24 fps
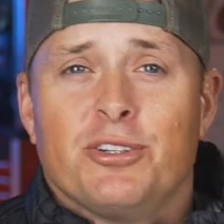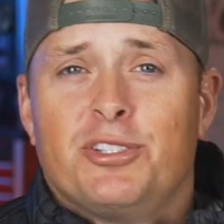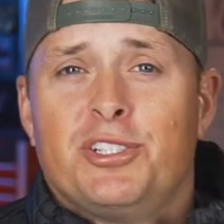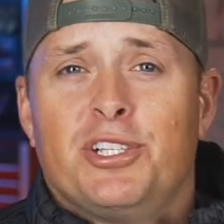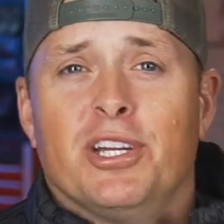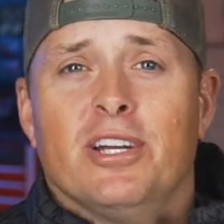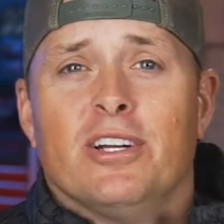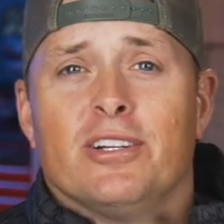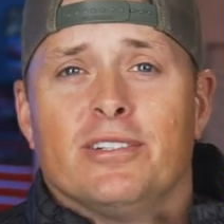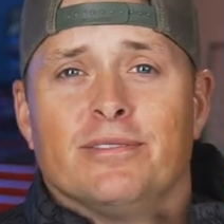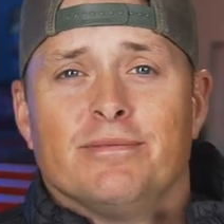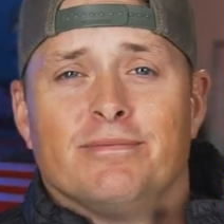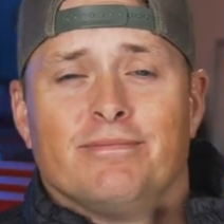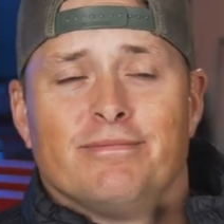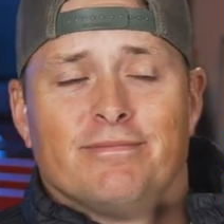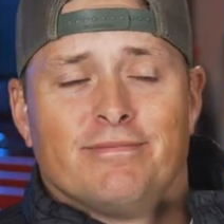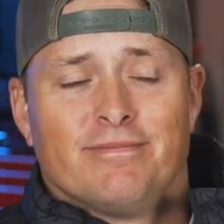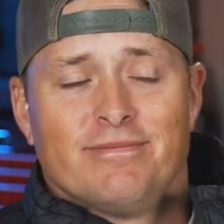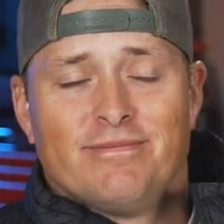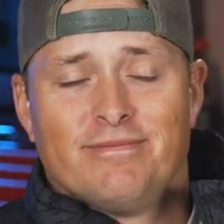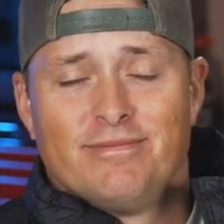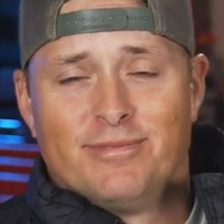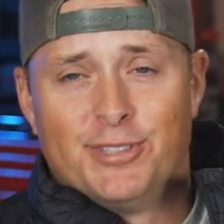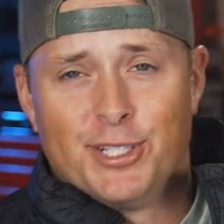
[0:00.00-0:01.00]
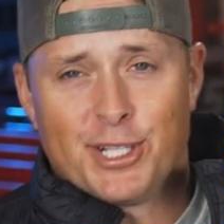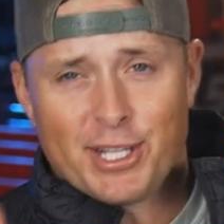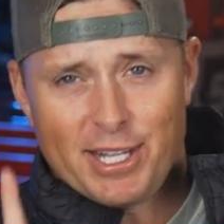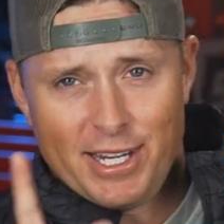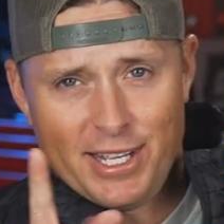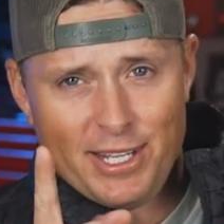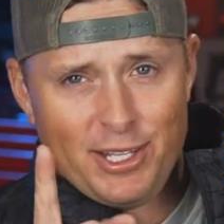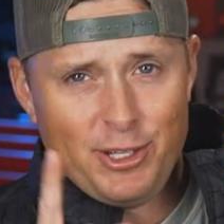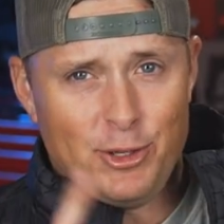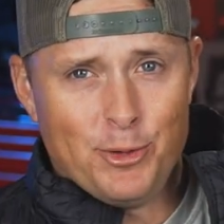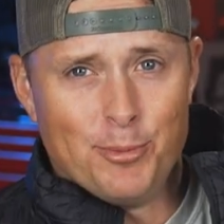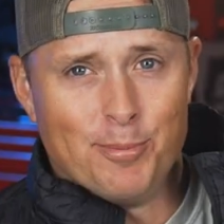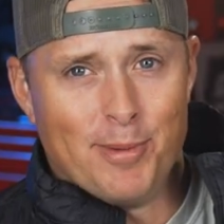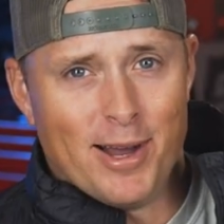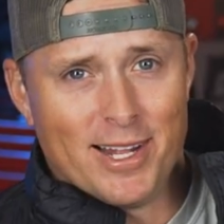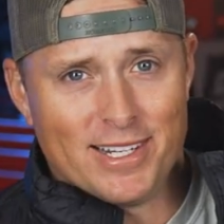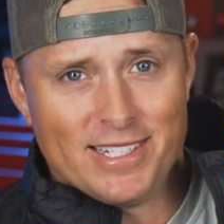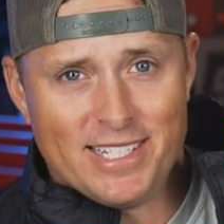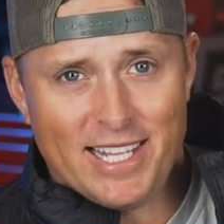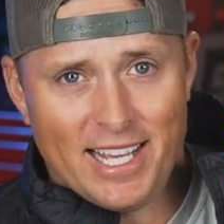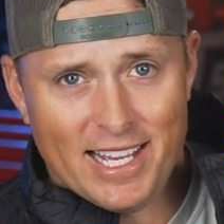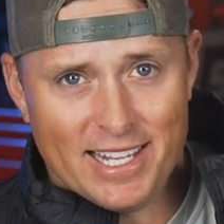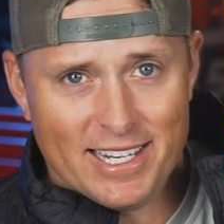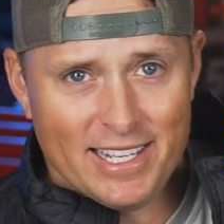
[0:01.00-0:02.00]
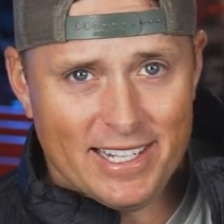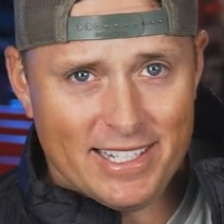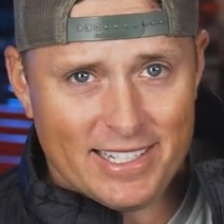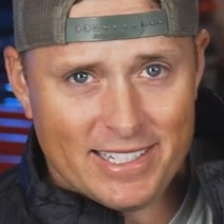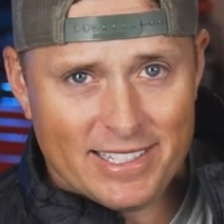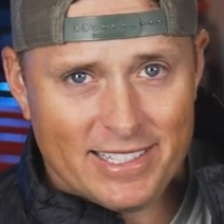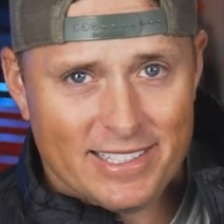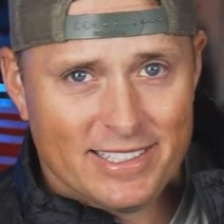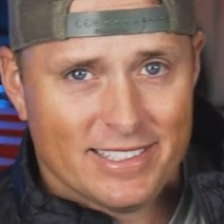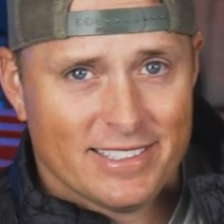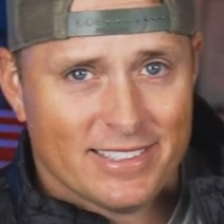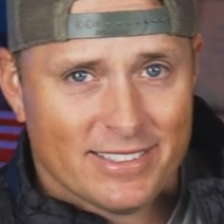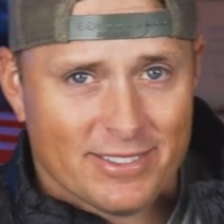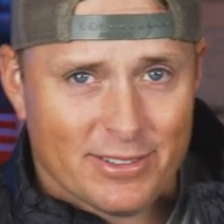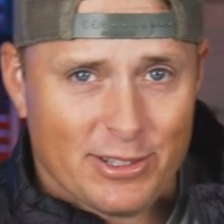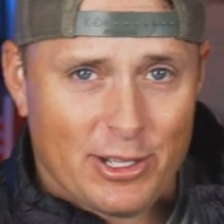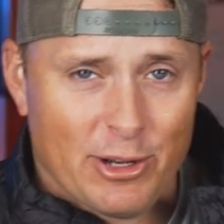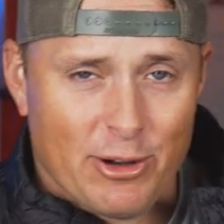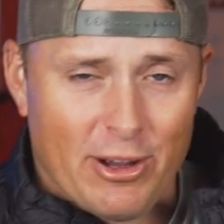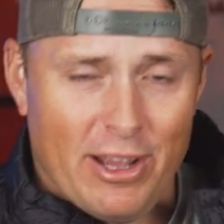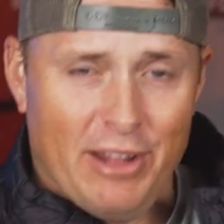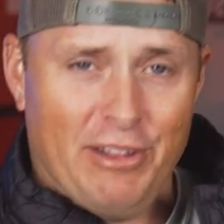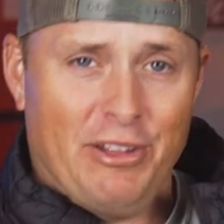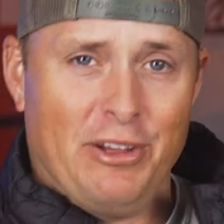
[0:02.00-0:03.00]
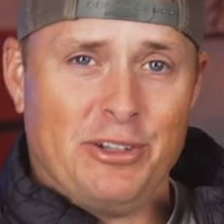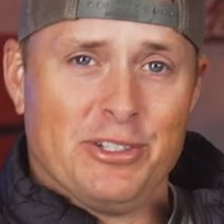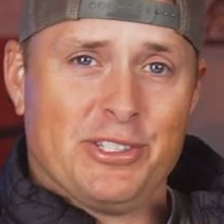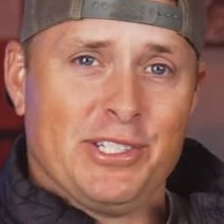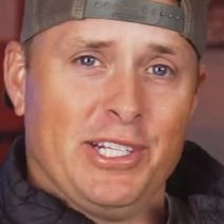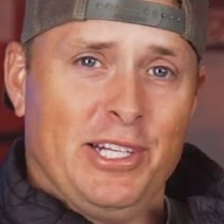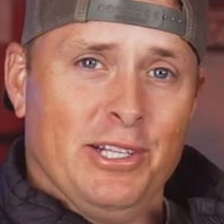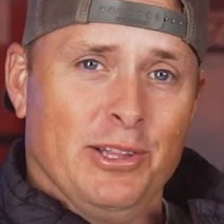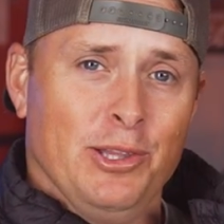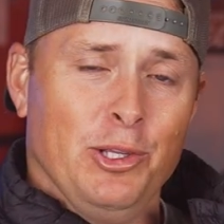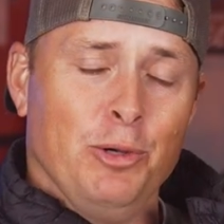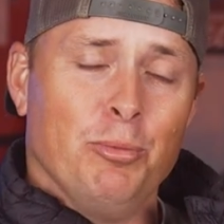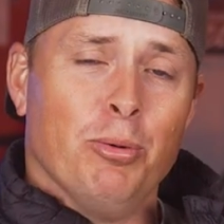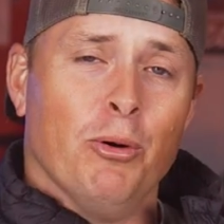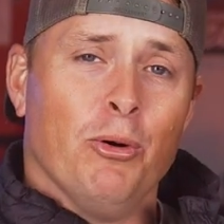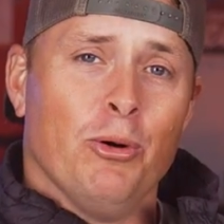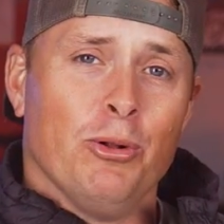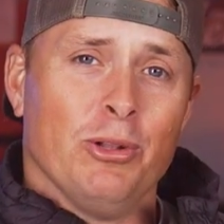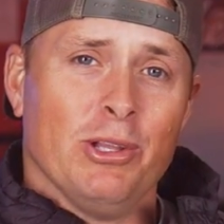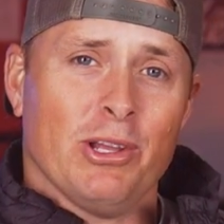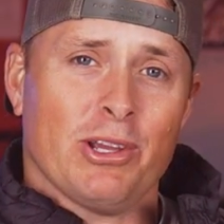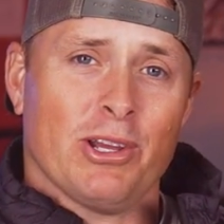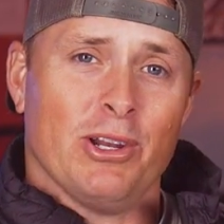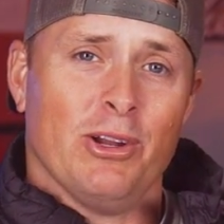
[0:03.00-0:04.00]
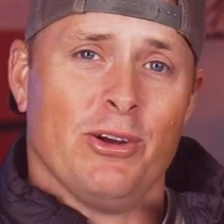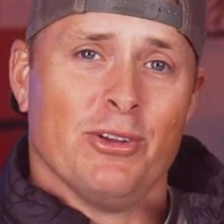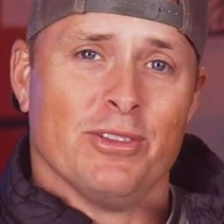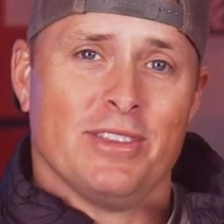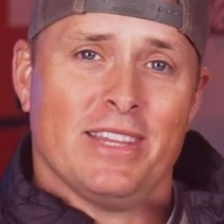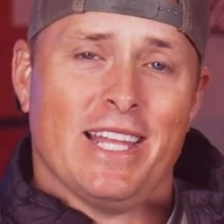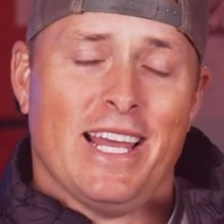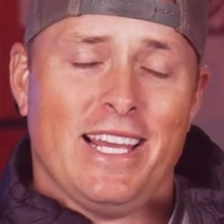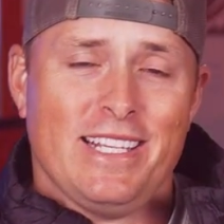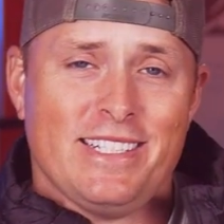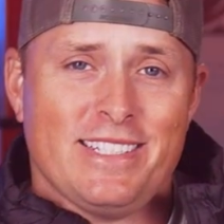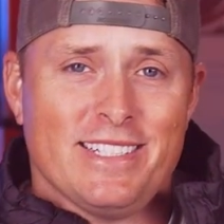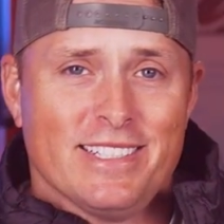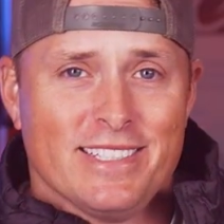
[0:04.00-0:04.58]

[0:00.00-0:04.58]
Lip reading: chill. Looking at you, Montana. Your LLC loophole, looking all nice